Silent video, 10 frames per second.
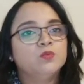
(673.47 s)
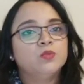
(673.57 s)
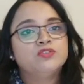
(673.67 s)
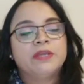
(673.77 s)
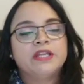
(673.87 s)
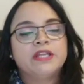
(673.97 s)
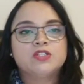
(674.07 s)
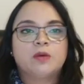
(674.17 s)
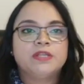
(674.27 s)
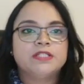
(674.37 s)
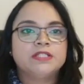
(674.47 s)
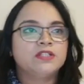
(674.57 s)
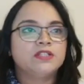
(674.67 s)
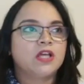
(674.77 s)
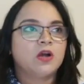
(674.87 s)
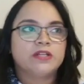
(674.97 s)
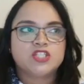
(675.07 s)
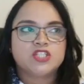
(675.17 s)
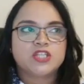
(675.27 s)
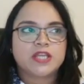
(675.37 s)
would remain dominant without
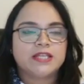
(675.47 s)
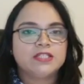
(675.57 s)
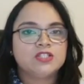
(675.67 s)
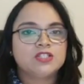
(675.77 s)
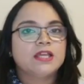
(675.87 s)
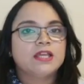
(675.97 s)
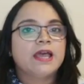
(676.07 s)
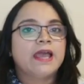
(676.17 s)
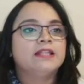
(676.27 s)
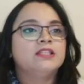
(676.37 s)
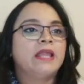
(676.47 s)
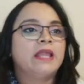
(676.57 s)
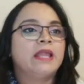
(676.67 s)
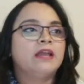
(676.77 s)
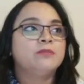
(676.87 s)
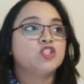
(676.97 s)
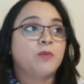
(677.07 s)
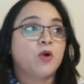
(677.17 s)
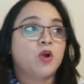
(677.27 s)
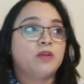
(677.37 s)
any challenge, and the black
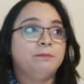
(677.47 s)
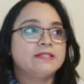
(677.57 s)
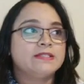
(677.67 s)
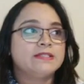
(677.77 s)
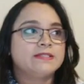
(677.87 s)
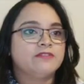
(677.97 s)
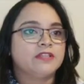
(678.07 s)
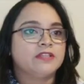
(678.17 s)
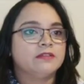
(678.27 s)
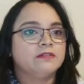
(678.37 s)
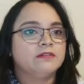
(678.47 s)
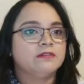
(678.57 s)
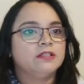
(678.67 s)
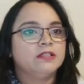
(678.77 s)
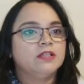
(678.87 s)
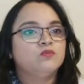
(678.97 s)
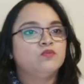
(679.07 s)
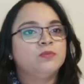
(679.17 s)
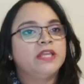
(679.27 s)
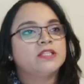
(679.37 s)
bishop on b7
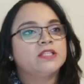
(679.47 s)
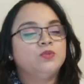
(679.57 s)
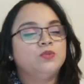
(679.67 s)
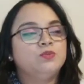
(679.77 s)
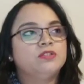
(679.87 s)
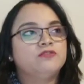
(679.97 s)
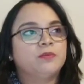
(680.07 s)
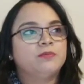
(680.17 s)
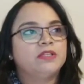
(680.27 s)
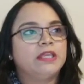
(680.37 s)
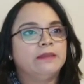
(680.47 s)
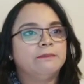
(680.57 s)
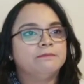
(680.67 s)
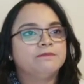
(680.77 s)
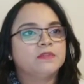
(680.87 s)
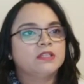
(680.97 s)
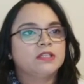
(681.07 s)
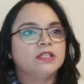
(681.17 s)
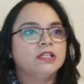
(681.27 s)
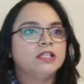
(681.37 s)
would be excluded from the game.
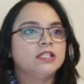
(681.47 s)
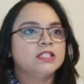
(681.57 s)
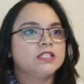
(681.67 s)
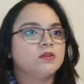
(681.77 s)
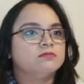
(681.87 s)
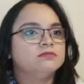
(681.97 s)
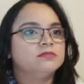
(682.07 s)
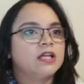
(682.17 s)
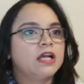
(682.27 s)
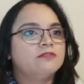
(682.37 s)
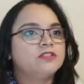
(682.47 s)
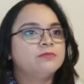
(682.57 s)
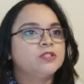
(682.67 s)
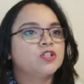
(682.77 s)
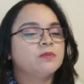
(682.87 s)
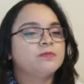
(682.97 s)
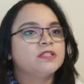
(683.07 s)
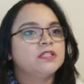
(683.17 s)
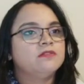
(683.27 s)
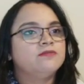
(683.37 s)
So, after bishop
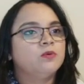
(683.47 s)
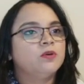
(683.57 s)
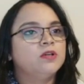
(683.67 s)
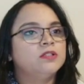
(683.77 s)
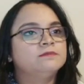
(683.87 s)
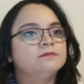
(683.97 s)
c4,